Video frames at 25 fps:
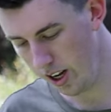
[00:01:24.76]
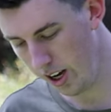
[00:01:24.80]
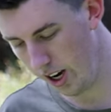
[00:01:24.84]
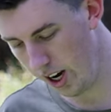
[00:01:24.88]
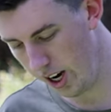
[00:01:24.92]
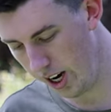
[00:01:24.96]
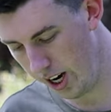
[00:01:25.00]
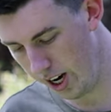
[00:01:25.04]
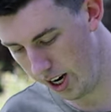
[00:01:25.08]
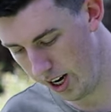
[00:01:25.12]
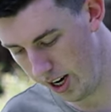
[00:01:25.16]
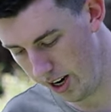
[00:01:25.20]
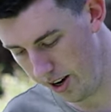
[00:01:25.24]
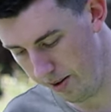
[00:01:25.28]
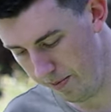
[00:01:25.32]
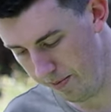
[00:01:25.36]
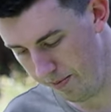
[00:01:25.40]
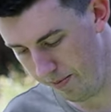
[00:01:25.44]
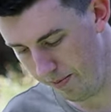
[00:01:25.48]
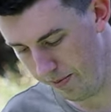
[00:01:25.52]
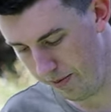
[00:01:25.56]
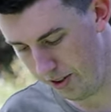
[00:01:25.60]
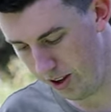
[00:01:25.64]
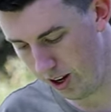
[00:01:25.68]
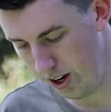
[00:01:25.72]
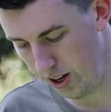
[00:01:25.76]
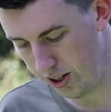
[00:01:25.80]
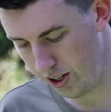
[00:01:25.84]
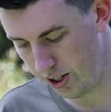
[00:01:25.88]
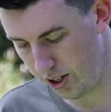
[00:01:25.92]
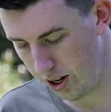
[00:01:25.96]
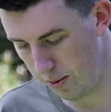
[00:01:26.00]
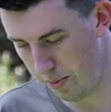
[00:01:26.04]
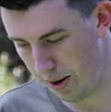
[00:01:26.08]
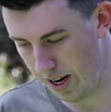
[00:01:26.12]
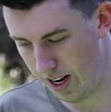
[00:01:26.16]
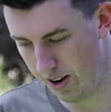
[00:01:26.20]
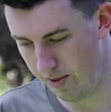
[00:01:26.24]

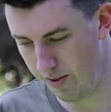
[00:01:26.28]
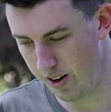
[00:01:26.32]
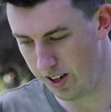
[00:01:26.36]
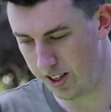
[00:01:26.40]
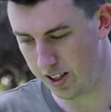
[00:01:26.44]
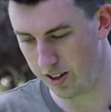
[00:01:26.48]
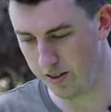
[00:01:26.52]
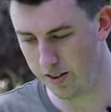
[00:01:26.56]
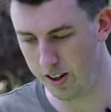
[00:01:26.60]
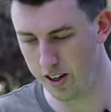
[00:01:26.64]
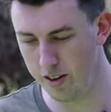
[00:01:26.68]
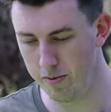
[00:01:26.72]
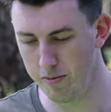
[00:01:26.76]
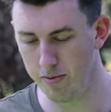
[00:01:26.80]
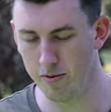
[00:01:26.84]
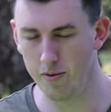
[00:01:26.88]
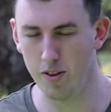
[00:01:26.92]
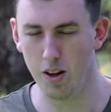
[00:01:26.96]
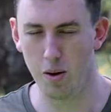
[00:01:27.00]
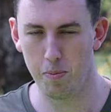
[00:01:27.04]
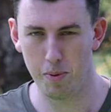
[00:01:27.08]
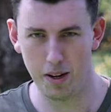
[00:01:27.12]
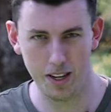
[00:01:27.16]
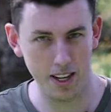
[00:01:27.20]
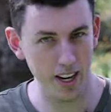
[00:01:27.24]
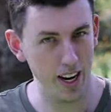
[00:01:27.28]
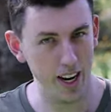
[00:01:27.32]
stop any risk of it flopping